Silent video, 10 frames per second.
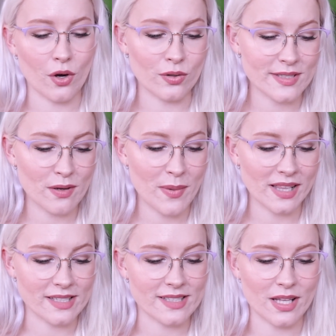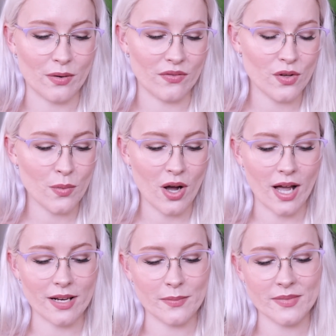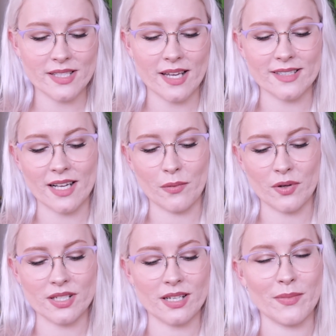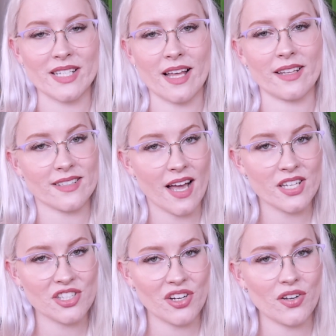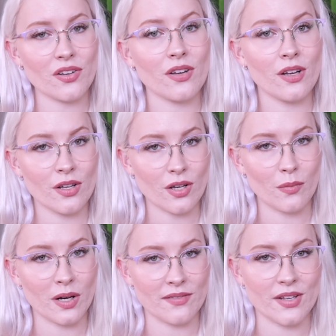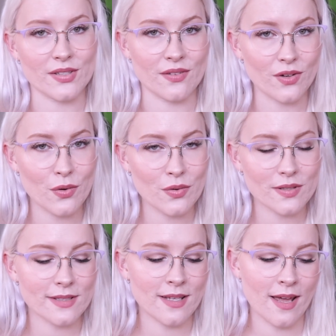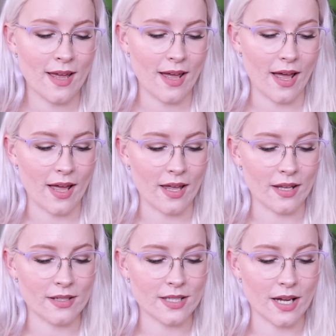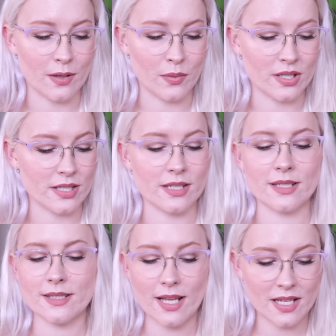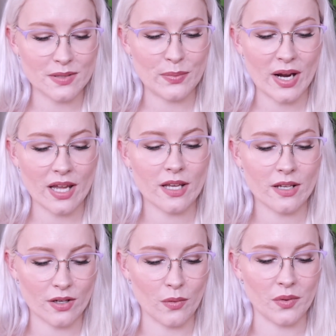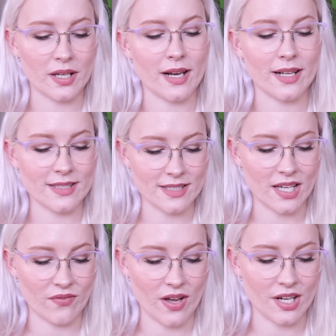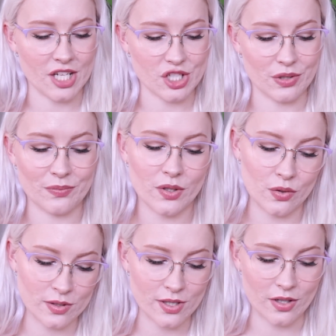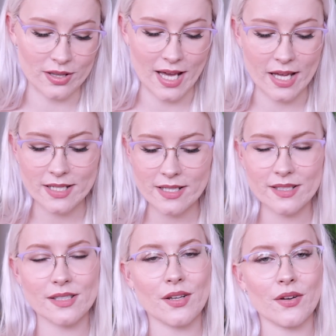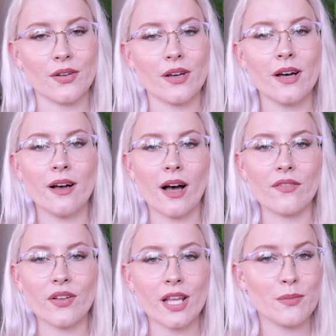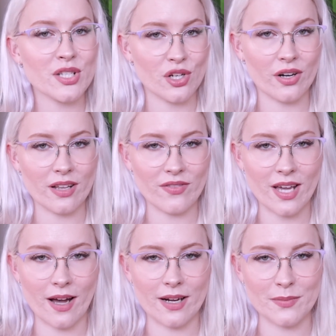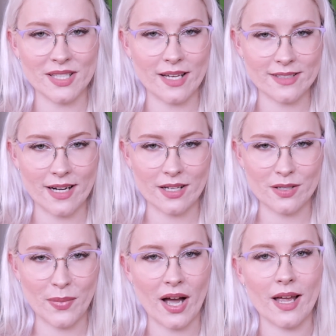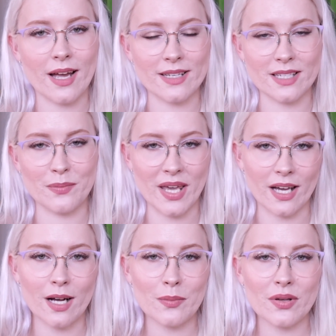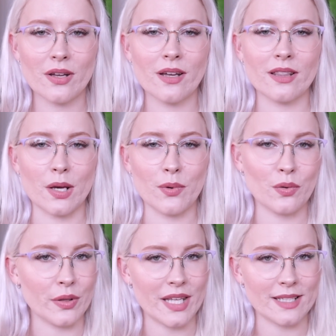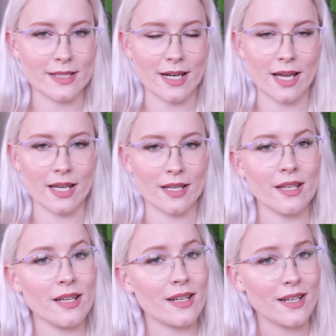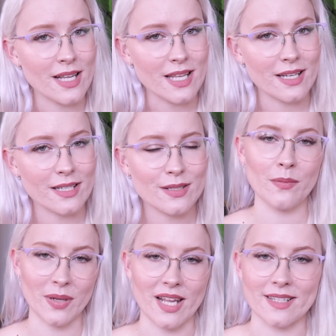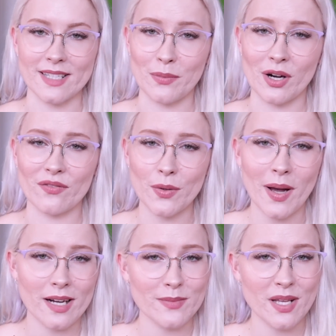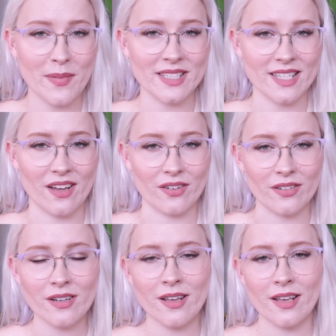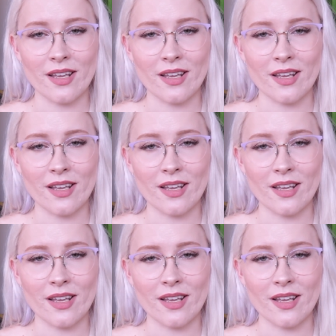Also on my list there were a few more items. I said I wanted a Metallix eyeshadow, got one of those of course, and I wanted setting spray, got one, and stick foundation, also got that. So I feel like majority of the items I set out to buy I did pick up. They were all things that I needed, but yes, there were a few items I missed out on.